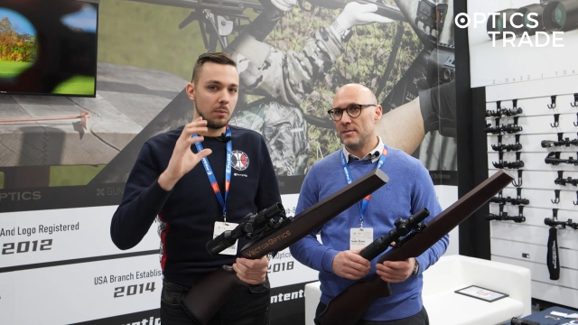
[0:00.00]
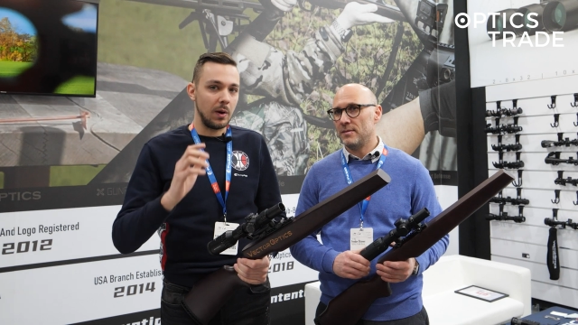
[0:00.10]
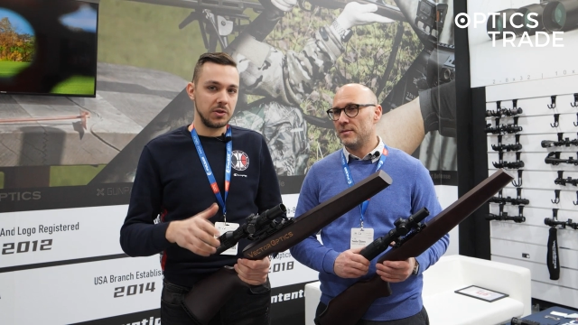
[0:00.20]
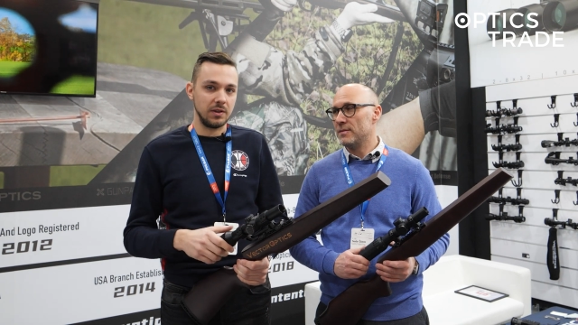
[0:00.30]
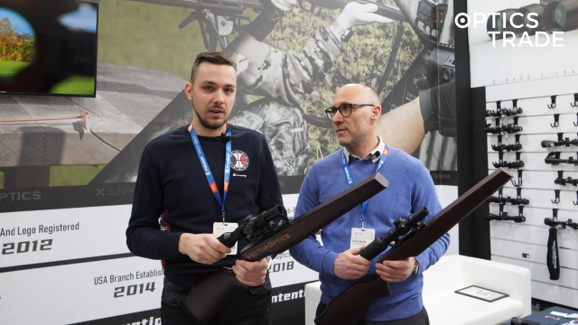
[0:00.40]

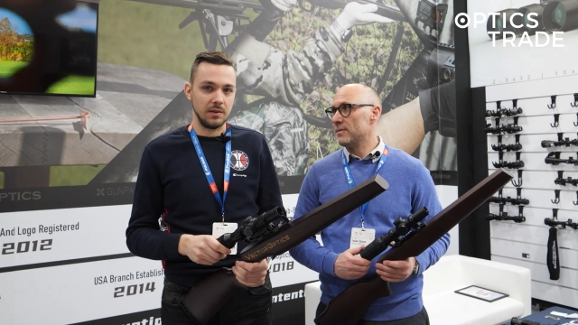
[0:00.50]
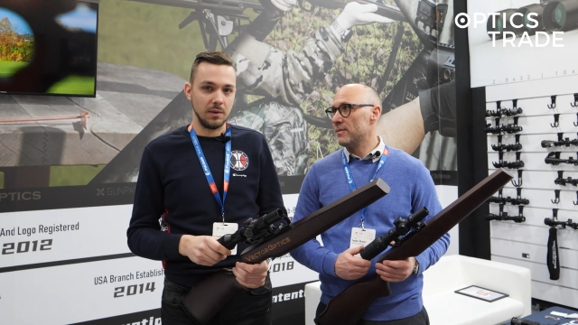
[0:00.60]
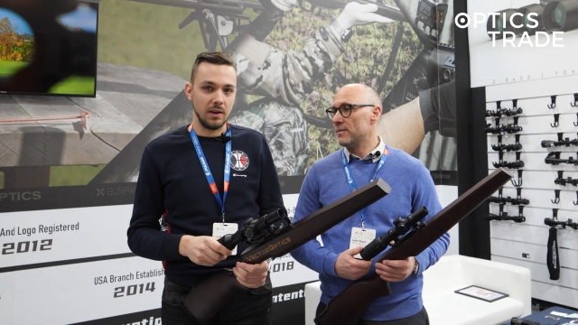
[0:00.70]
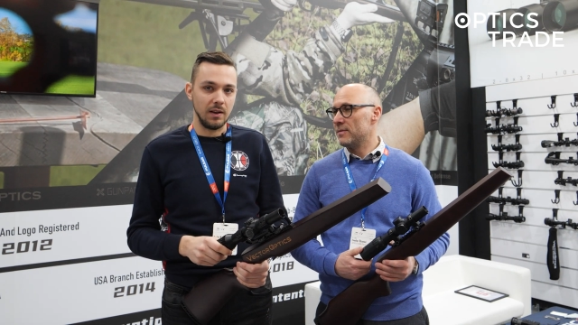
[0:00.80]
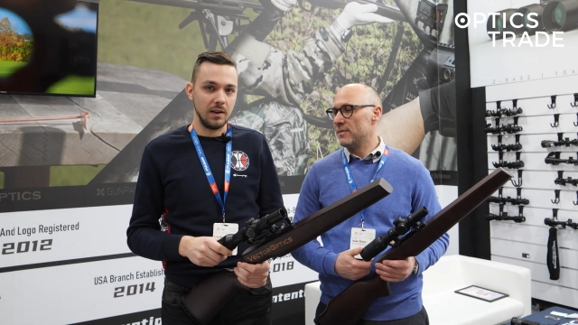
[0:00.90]

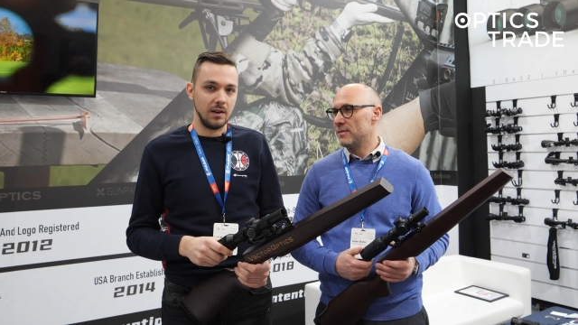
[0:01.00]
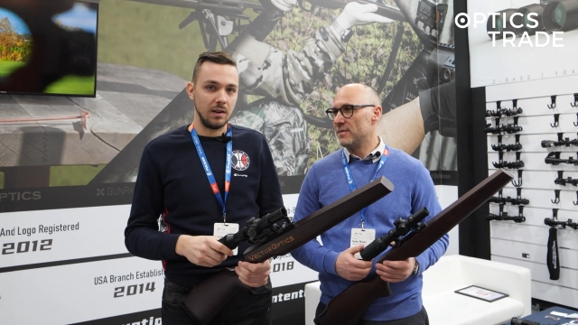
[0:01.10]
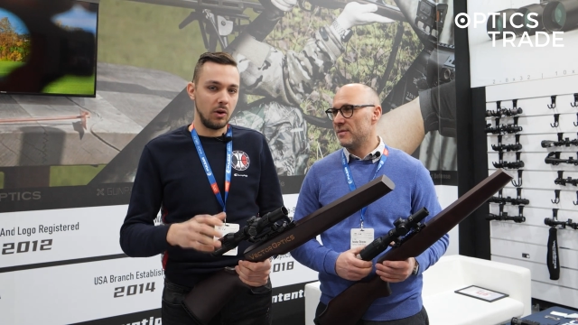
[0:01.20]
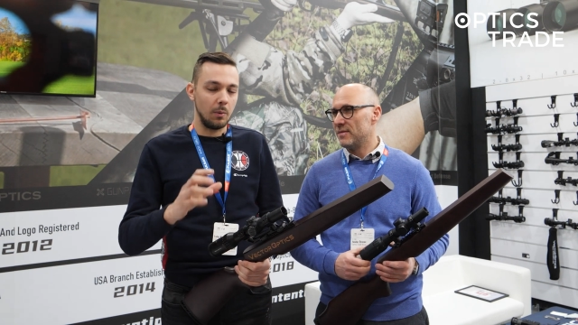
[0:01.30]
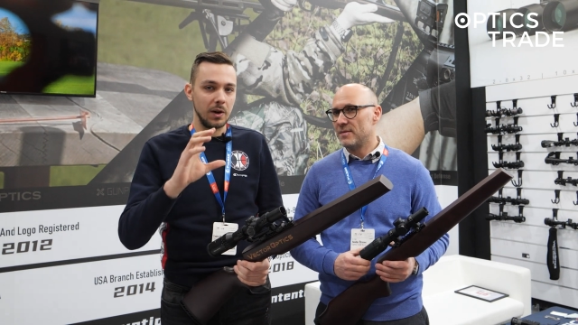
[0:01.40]

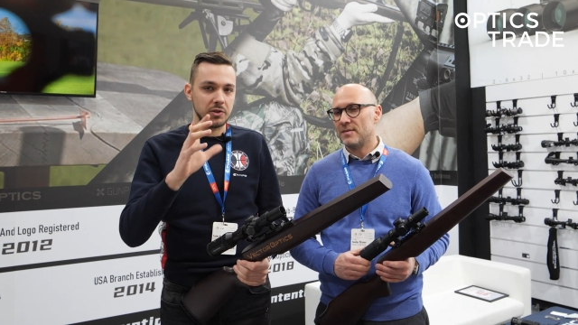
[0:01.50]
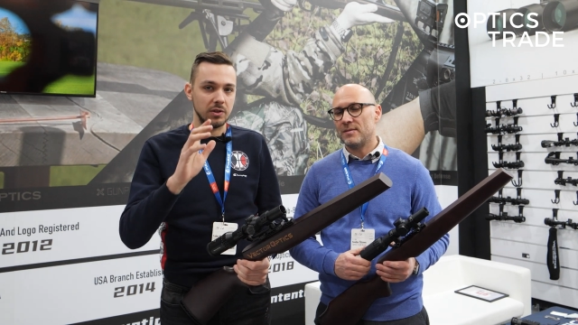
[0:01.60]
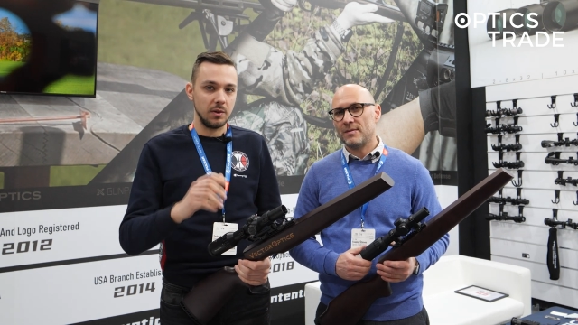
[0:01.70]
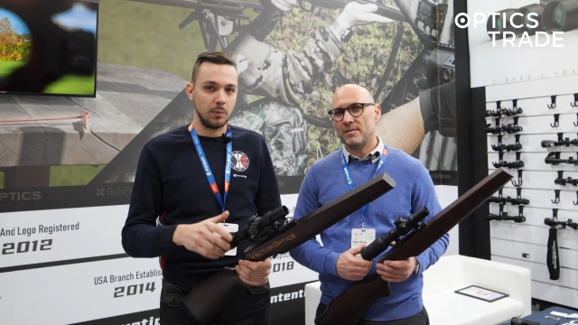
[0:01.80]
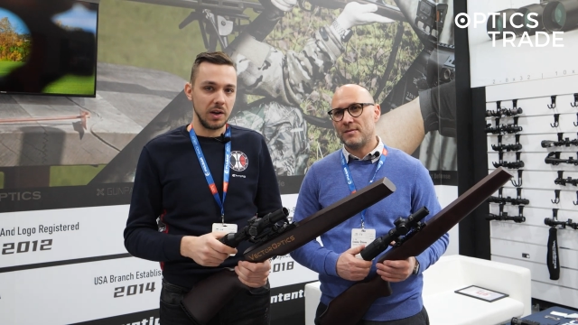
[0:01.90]

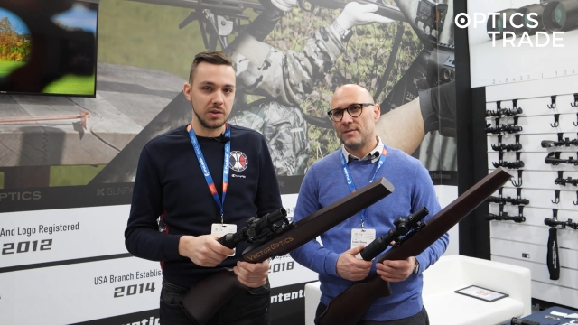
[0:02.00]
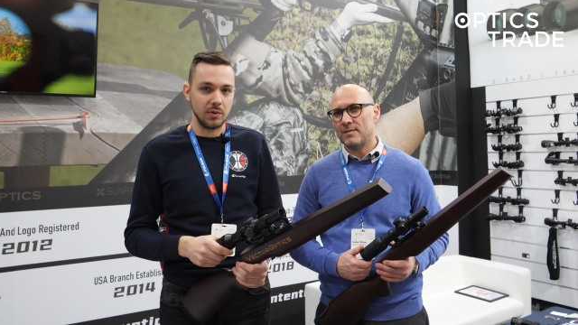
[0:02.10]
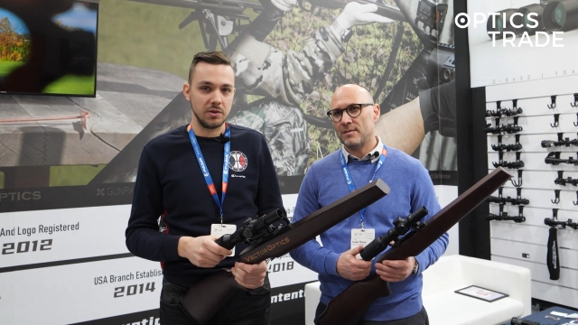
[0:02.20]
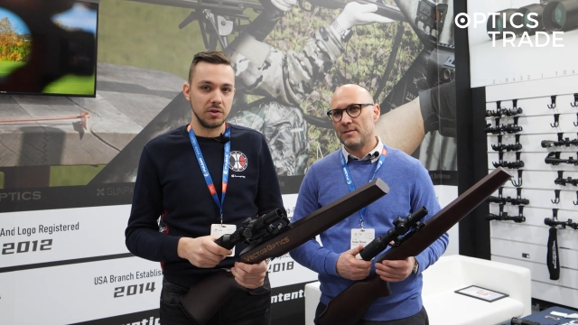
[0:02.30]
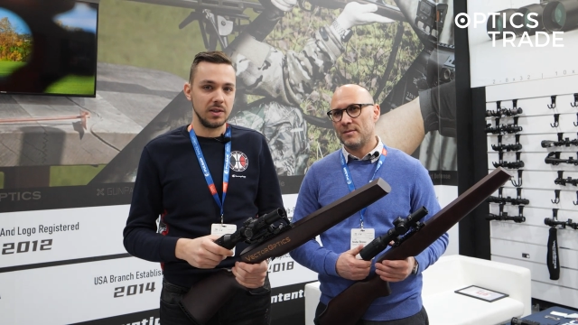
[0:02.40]
Speaker 1: budgeted
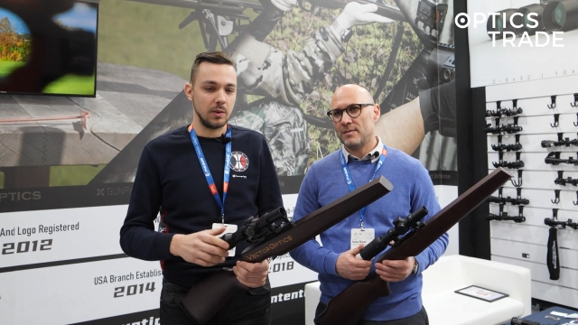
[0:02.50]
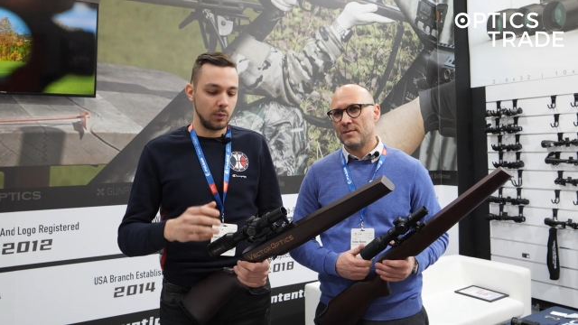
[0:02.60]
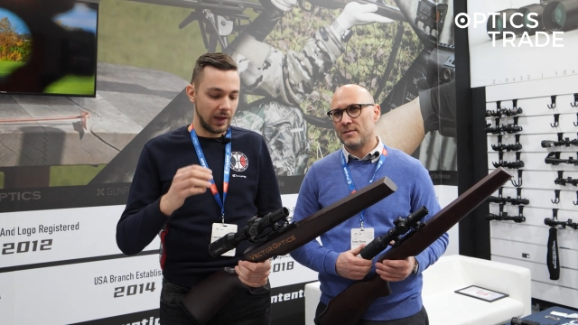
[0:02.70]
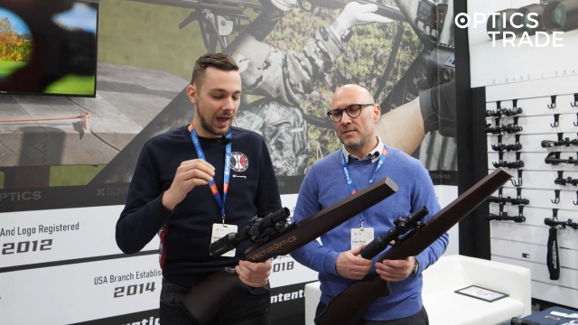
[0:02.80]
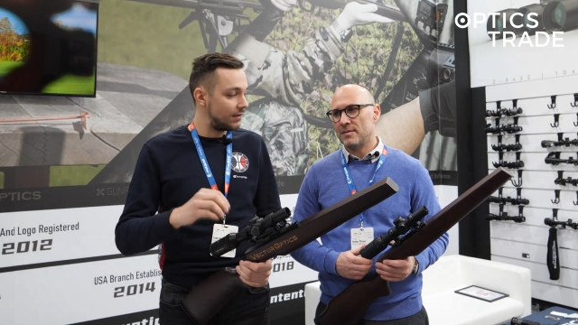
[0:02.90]
price ranges
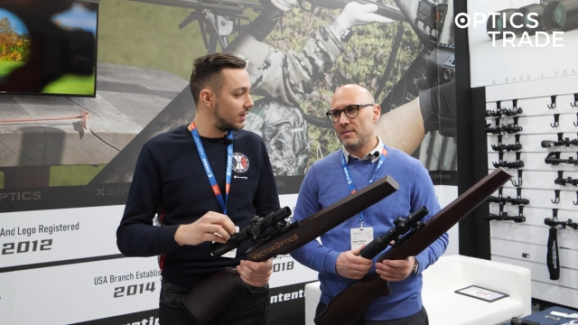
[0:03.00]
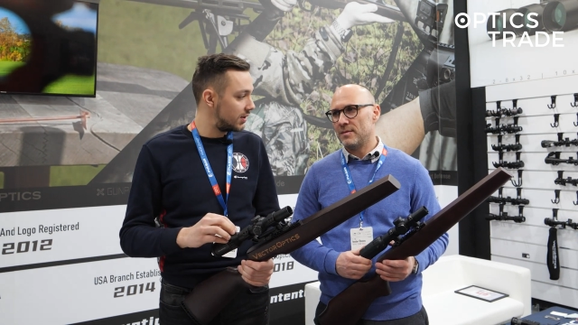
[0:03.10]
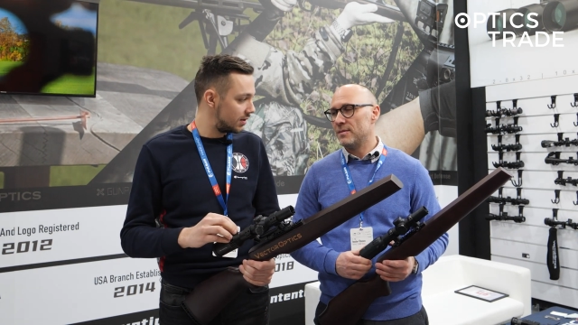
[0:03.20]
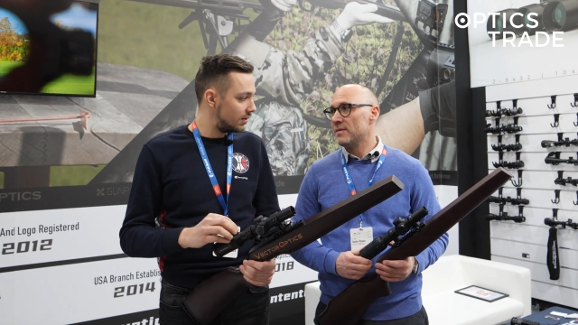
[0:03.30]
that would have this